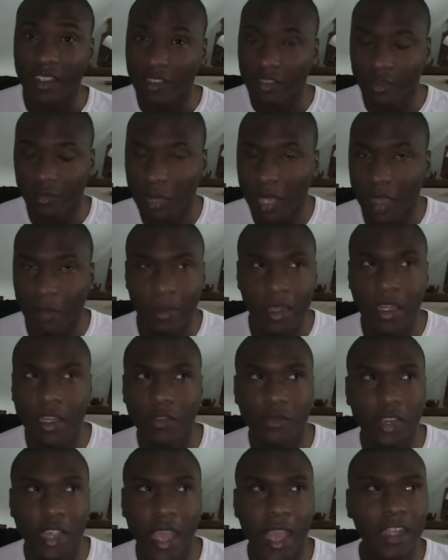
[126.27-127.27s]
So my
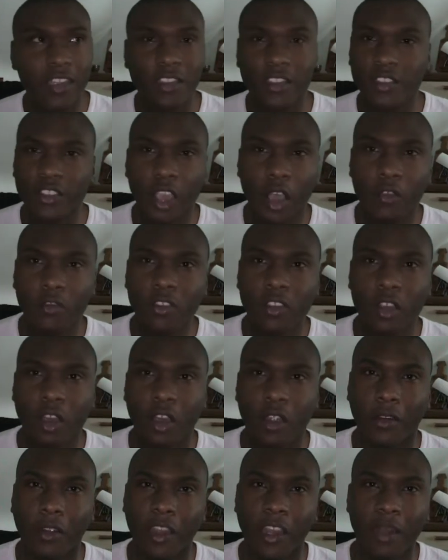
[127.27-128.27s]
immediate reaction is ghost
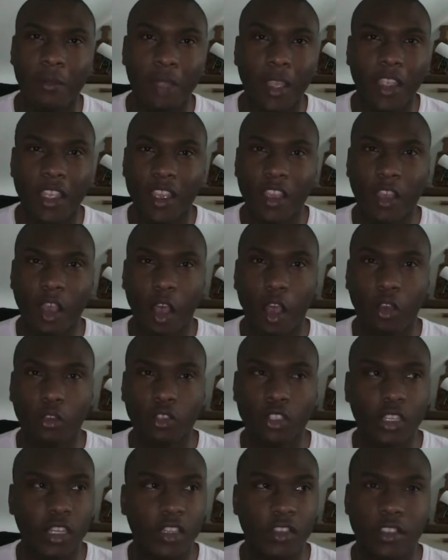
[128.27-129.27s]
car, right? I'm like, oh
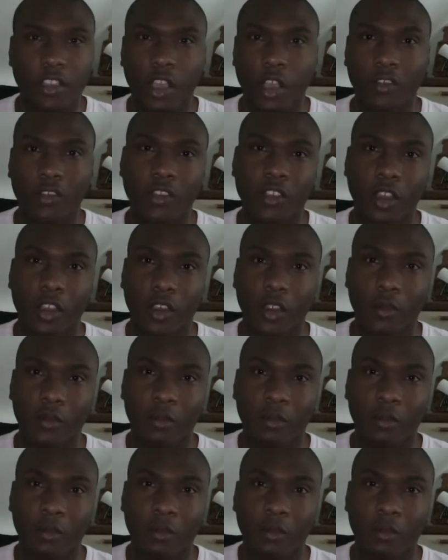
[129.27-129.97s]
shit, it's a ghost car.